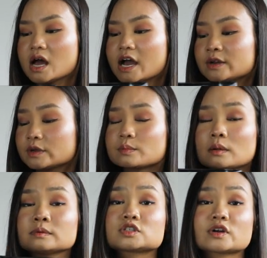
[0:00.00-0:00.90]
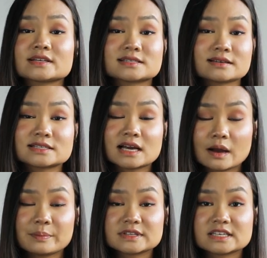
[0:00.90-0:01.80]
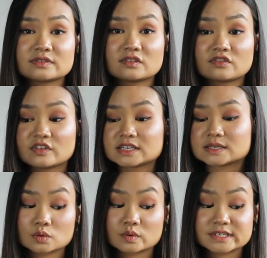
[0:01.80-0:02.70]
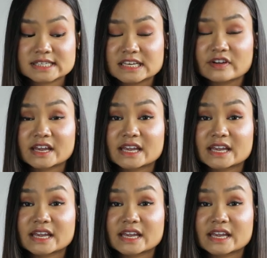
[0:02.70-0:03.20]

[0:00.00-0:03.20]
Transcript: I know I can probably try to size up and see if they fit, so we'll see if I